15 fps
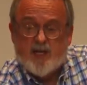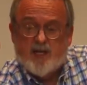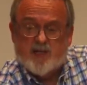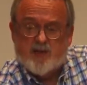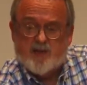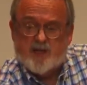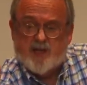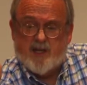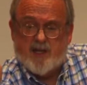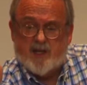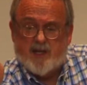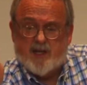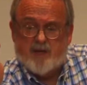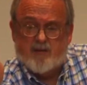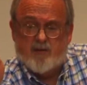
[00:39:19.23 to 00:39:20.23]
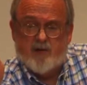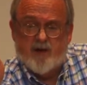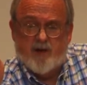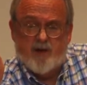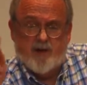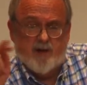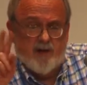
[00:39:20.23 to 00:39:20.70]
so it's kind of
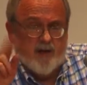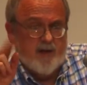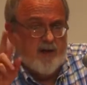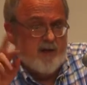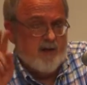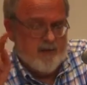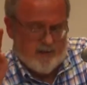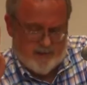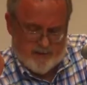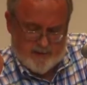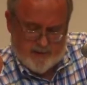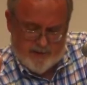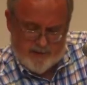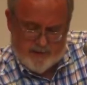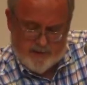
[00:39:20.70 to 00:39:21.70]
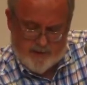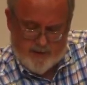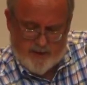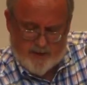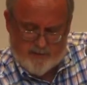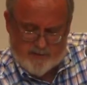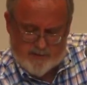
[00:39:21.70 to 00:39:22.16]
covering at least two
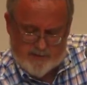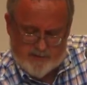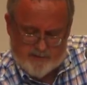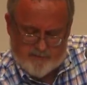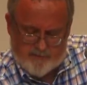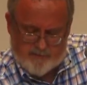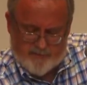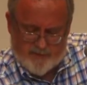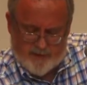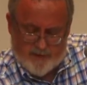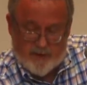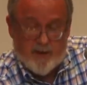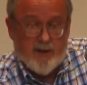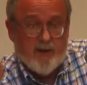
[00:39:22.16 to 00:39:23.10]
elements of